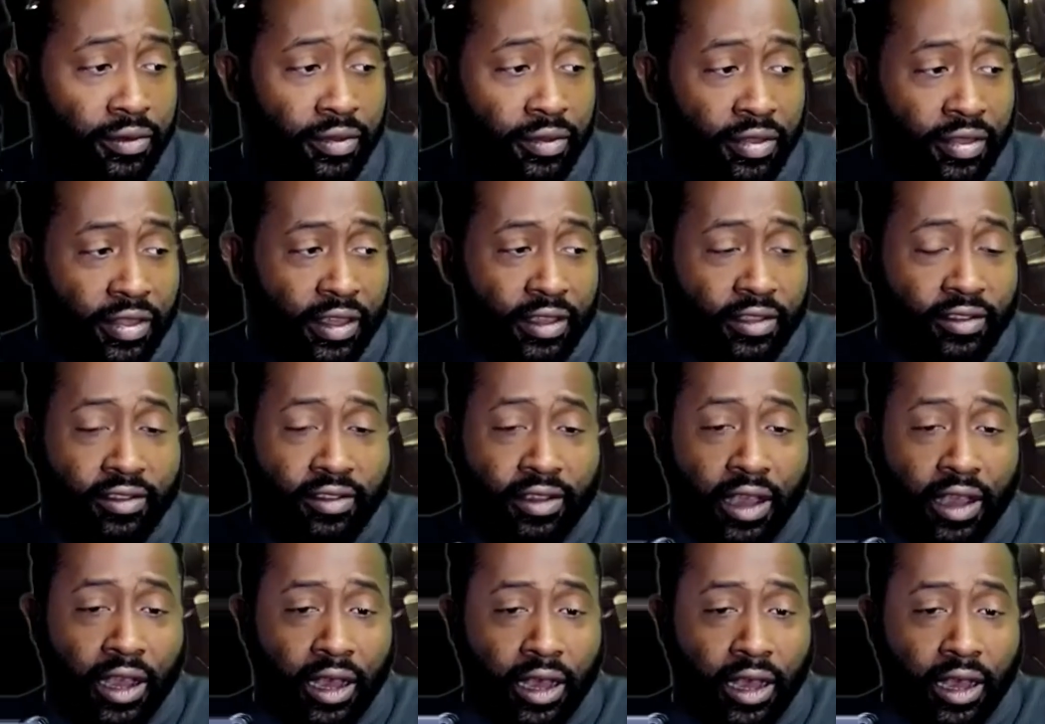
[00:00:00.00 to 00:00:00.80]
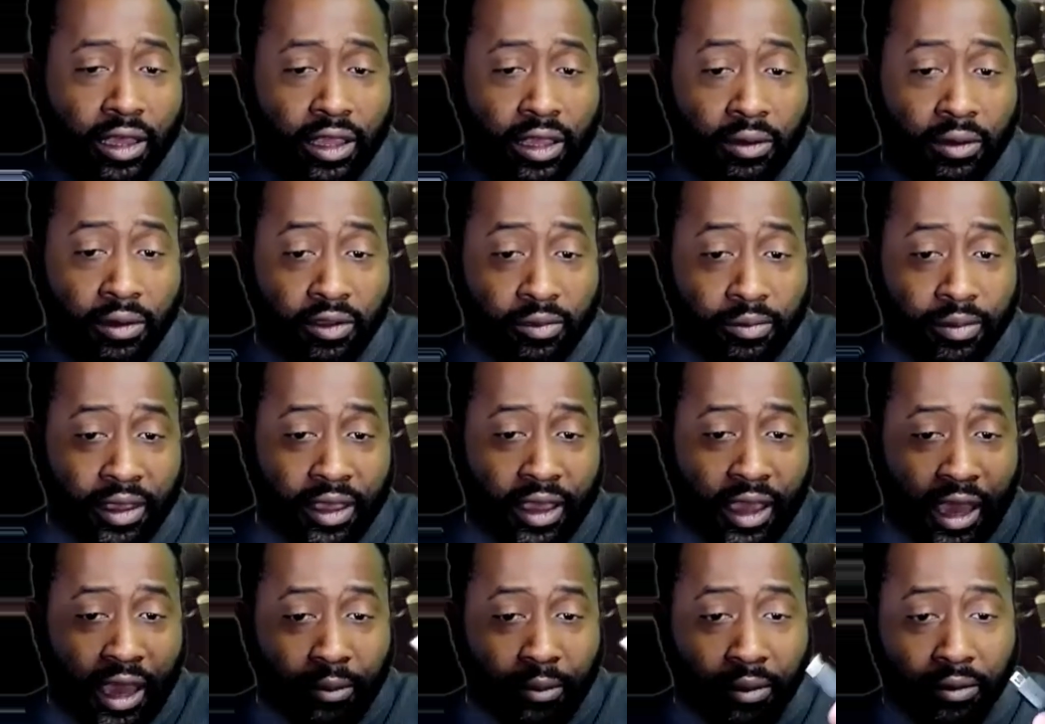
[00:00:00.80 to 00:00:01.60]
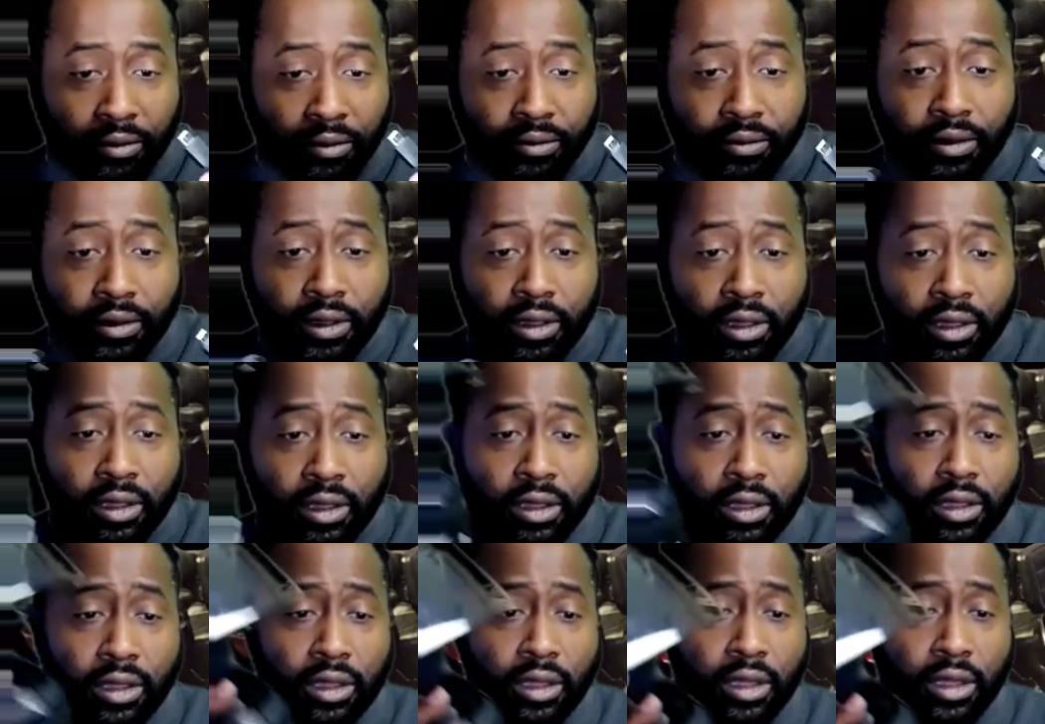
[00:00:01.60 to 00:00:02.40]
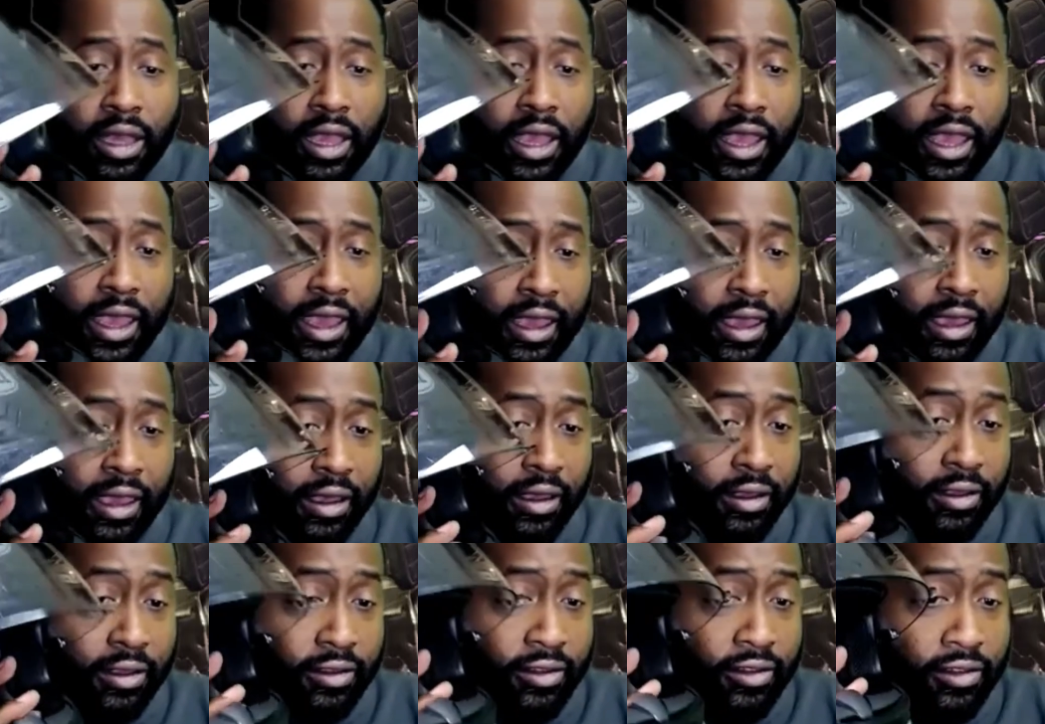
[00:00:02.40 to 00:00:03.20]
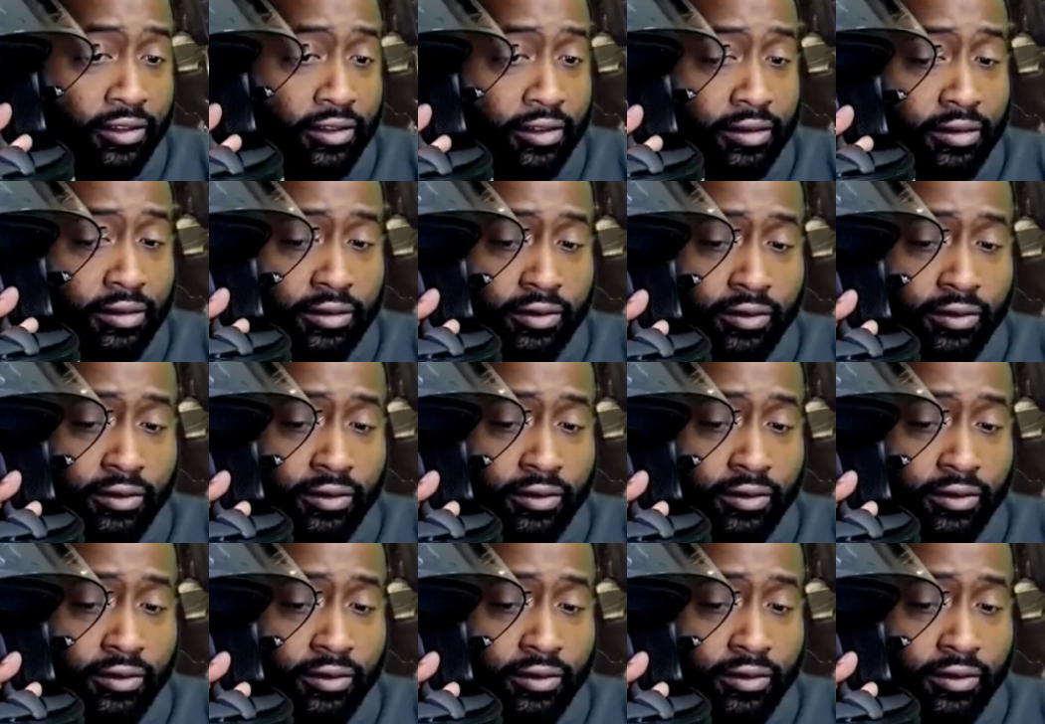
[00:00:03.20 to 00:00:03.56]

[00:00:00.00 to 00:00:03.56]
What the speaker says: This USB cable is